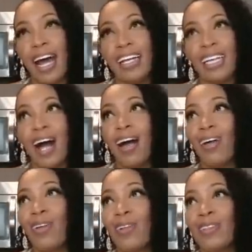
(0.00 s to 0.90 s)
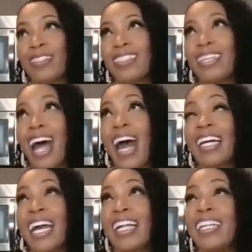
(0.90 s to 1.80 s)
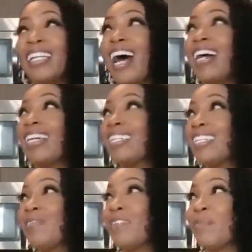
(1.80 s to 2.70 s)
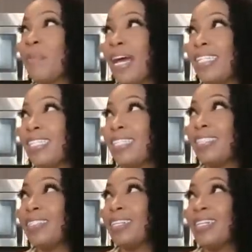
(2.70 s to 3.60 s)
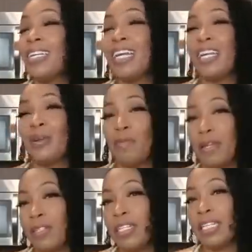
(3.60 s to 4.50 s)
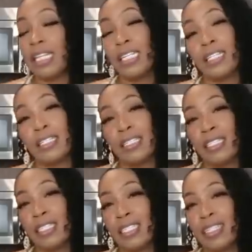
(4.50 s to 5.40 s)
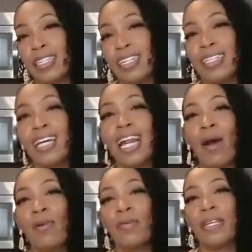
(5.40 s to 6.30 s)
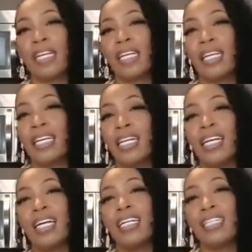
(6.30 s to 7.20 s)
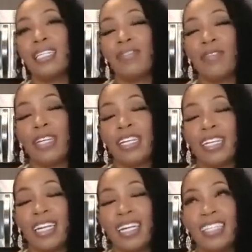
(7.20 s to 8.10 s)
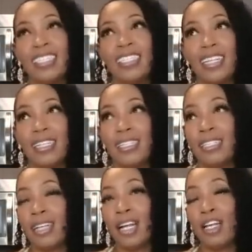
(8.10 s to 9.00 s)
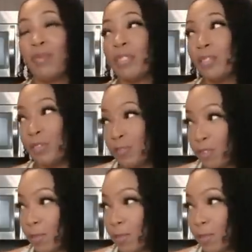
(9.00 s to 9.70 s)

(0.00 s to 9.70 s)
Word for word: Y'all, I can't I couldn't even imagine in a million years that I would be living in such a beautiful